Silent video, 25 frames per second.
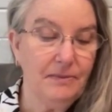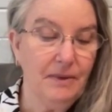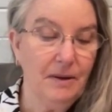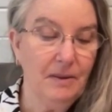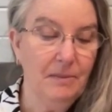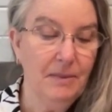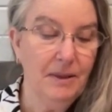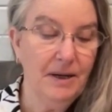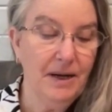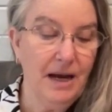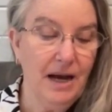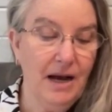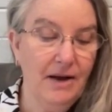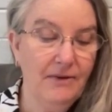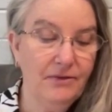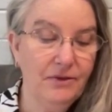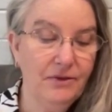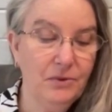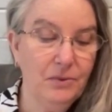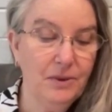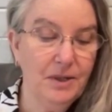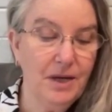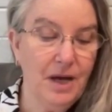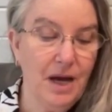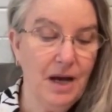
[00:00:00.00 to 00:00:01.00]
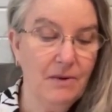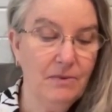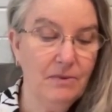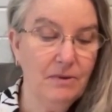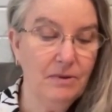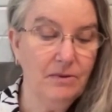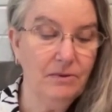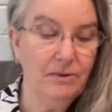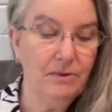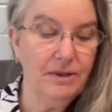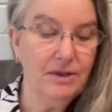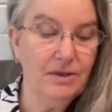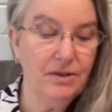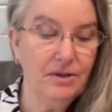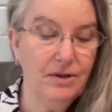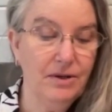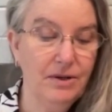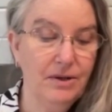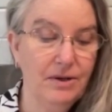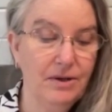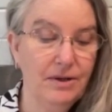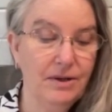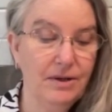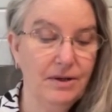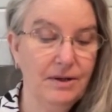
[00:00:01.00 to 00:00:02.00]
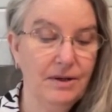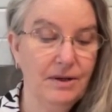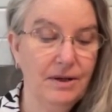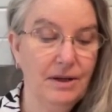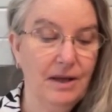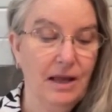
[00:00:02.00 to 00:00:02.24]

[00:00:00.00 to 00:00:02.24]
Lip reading: But afterward I will return